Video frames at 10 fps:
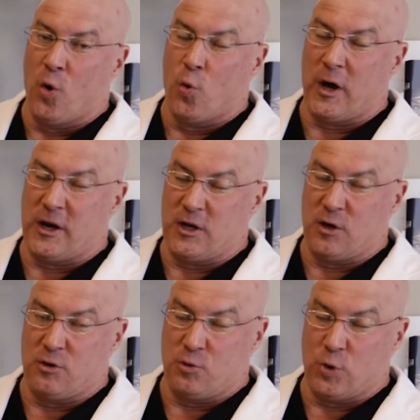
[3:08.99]
what a
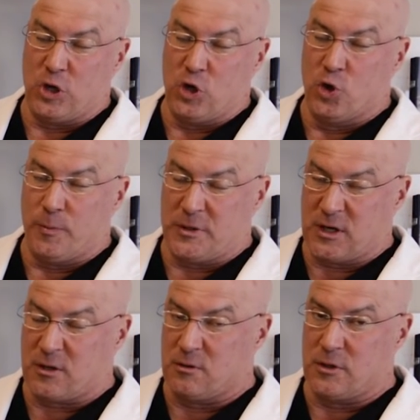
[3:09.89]
nose, what your
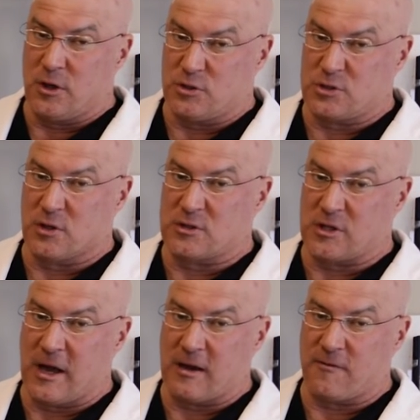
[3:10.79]
particular nose
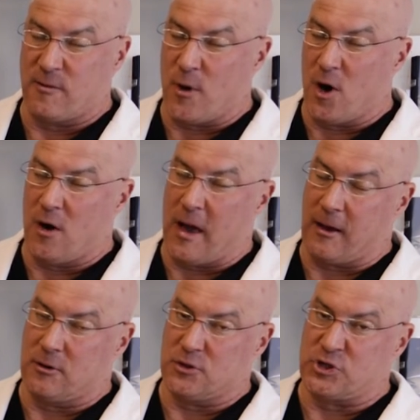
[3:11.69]
looks like from all
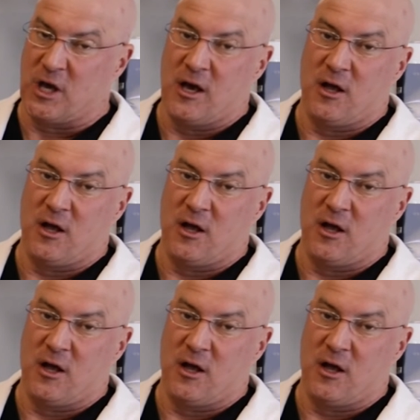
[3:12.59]
angles.